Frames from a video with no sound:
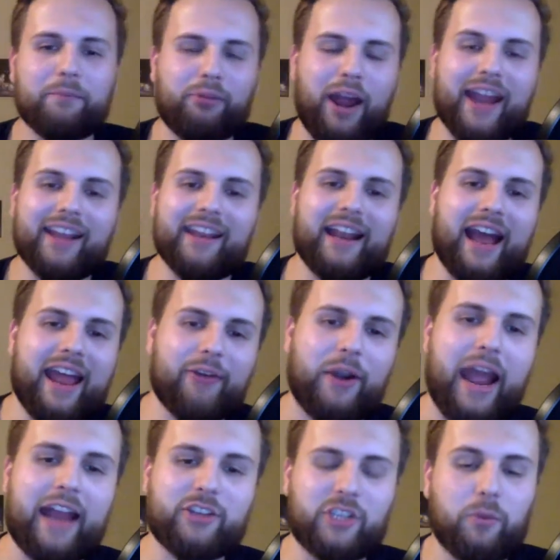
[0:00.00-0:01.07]
Brian and I were
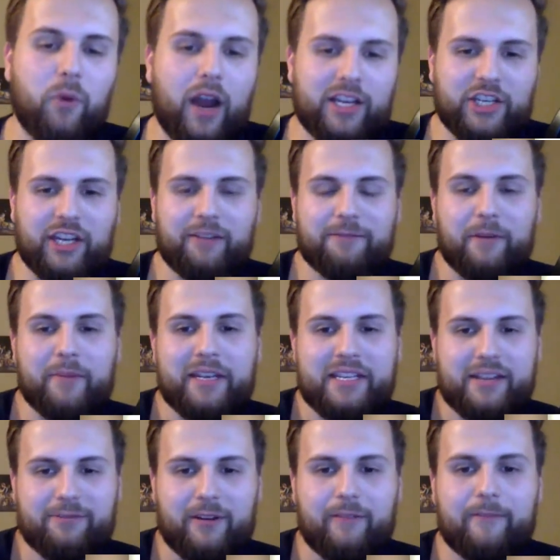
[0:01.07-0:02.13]
actually watching it from a
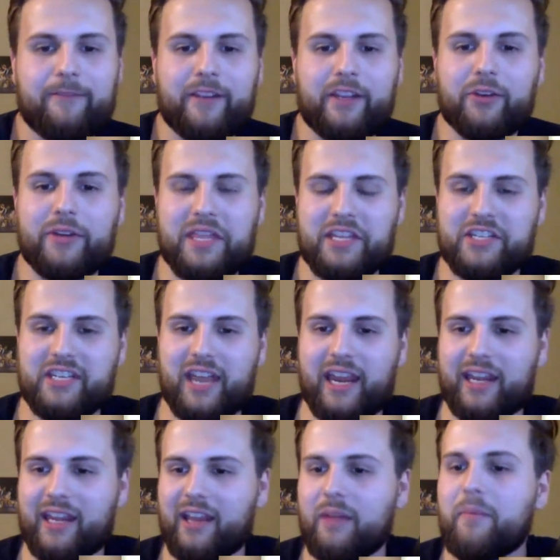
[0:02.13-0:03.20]
different view in the
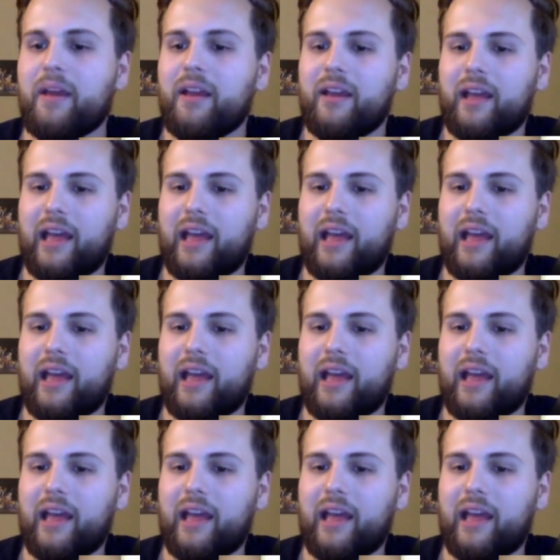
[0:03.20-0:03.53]
stadium.